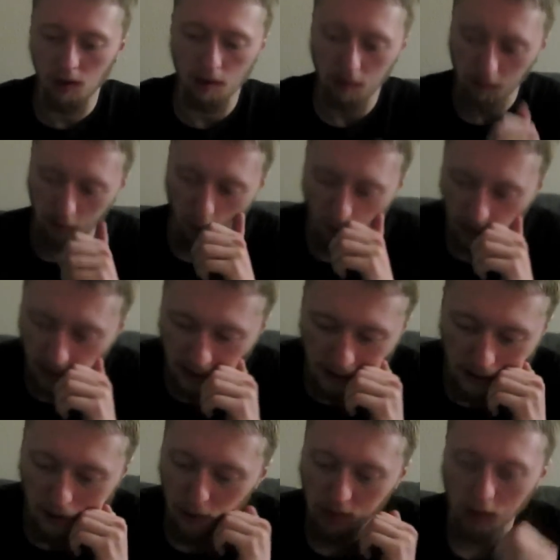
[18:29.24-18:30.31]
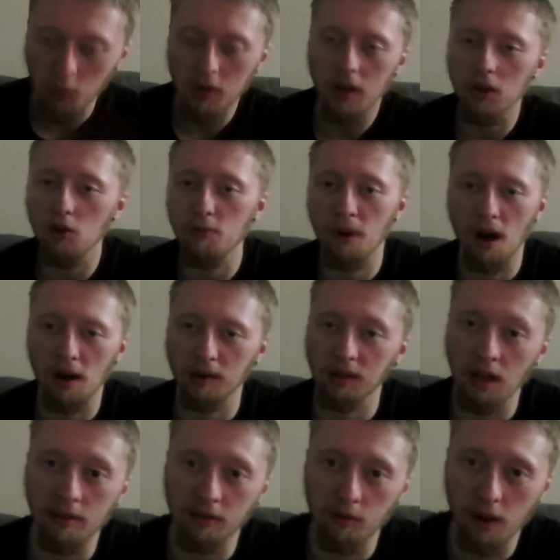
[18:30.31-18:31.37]
so many so many new box
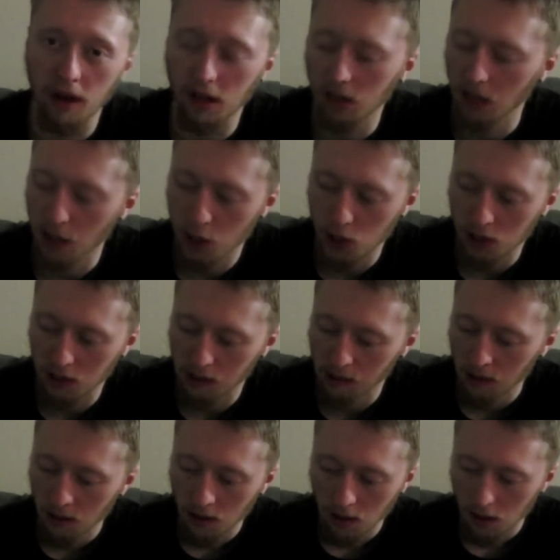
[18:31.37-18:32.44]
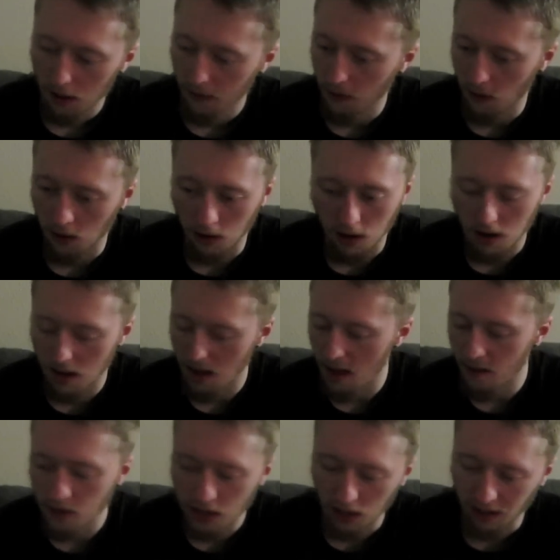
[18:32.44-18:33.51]
games for my collections for
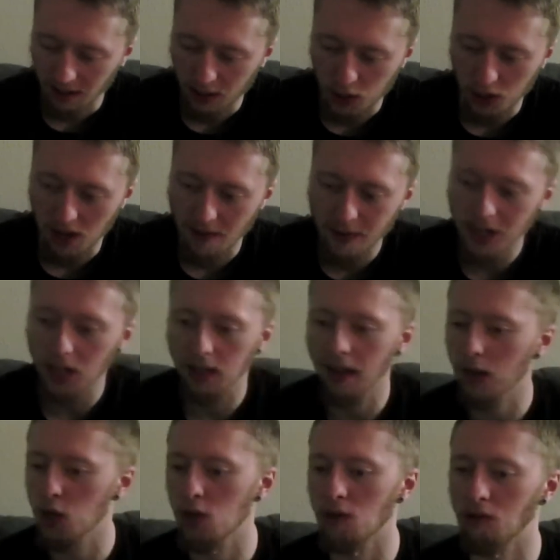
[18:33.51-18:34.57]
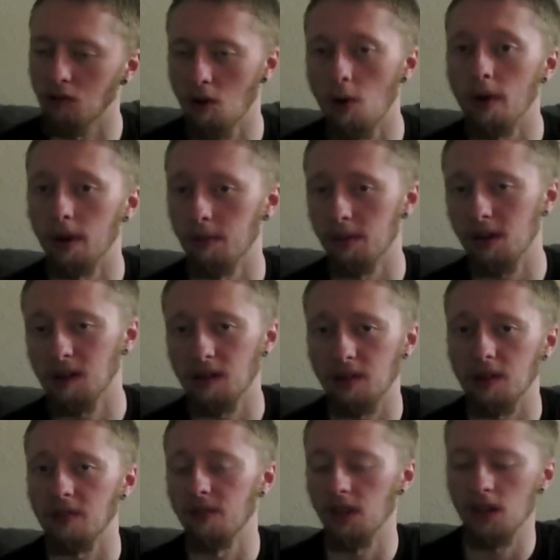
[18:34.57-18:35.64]
every collection. Every collection is growing because of
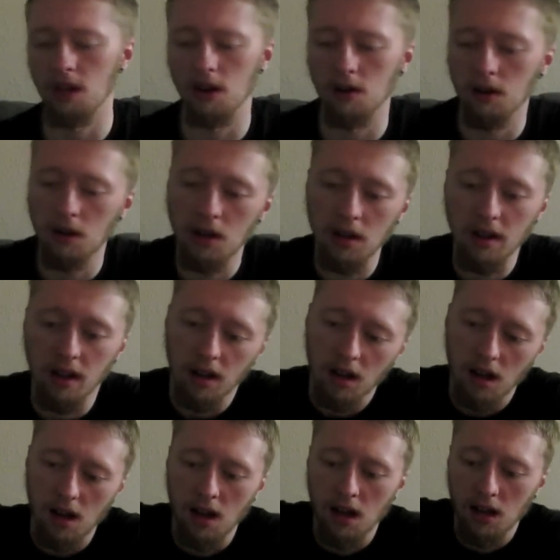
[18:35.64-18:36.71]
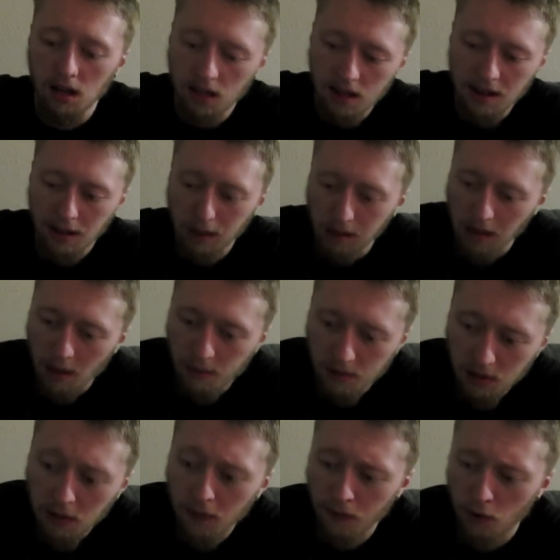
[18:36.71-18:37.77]
this video, uh,
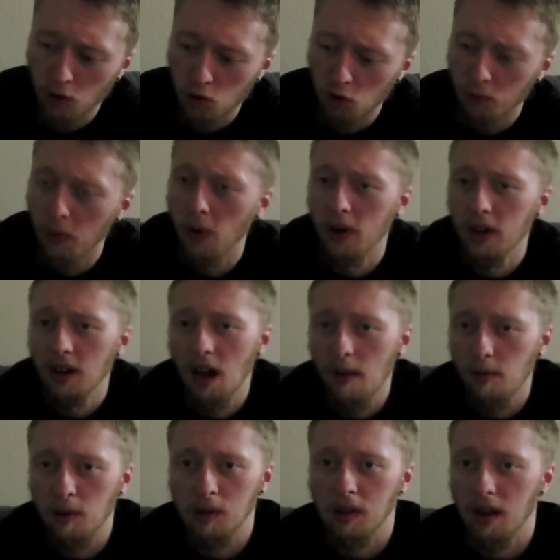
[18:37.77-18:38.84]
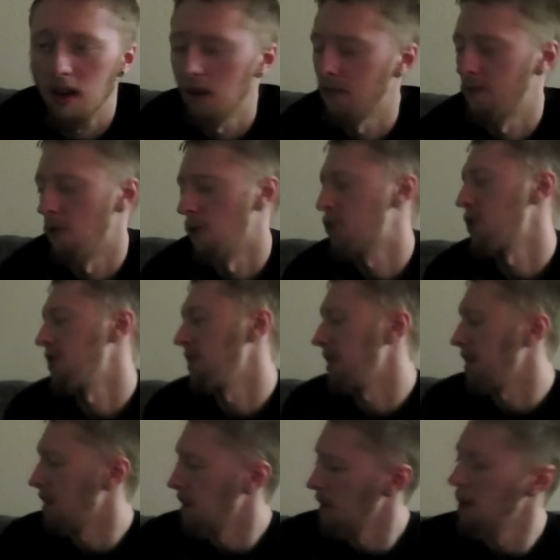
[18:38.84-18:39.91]
except Virtual Boy and Hyperscan,
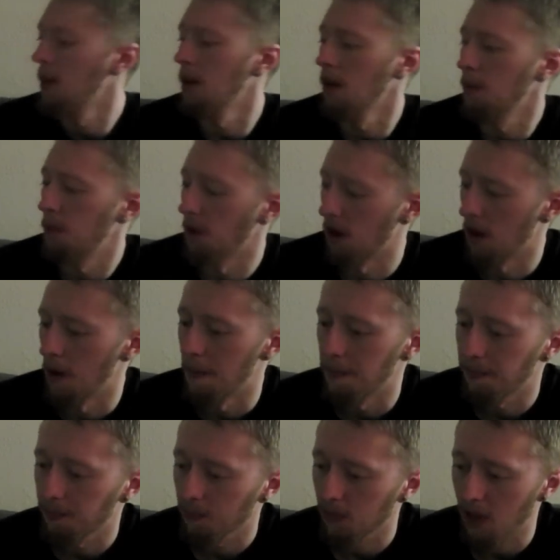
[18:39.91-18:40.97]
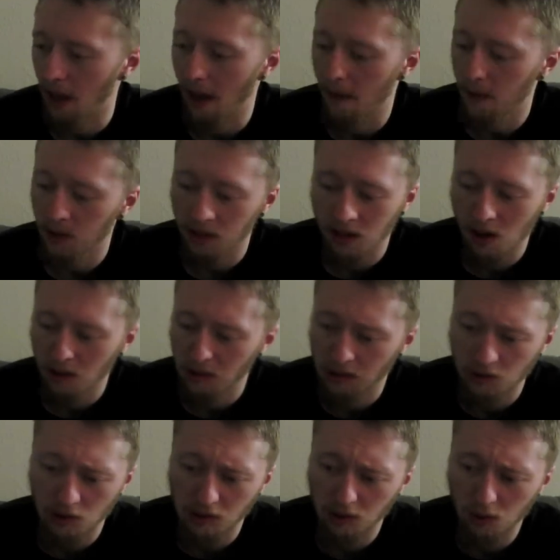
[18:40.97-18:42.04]
unfortunately. But um, yeah, everything else
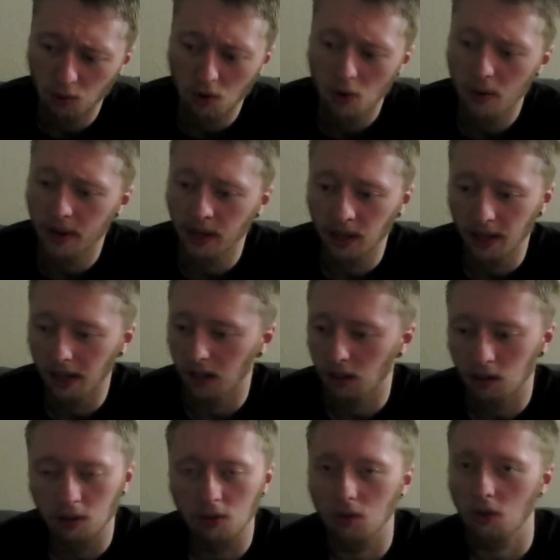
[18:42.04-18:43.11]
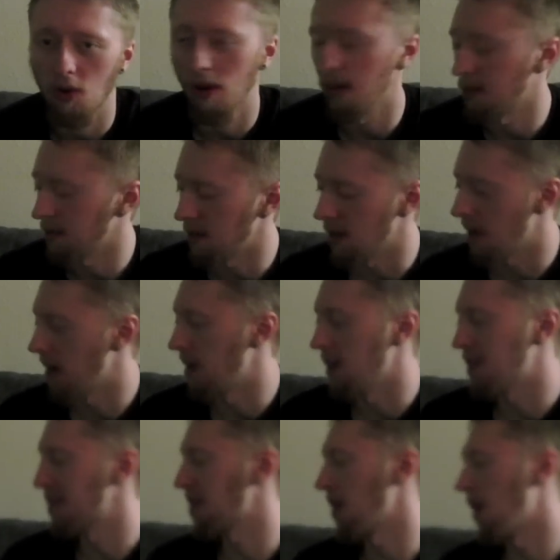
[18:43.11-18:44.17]
is just growing like crazy, and
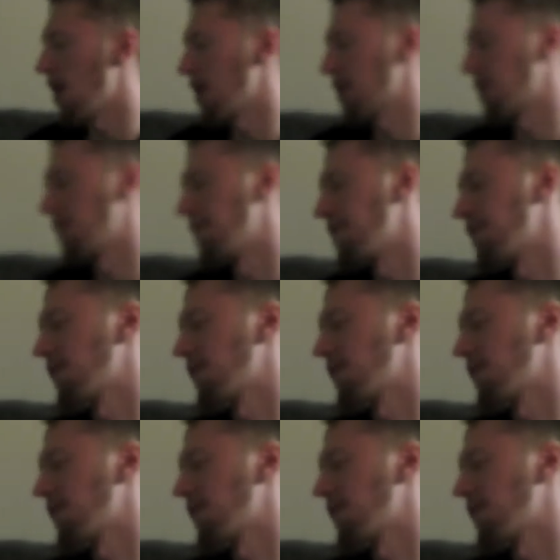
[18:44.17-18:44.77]
it's awesome.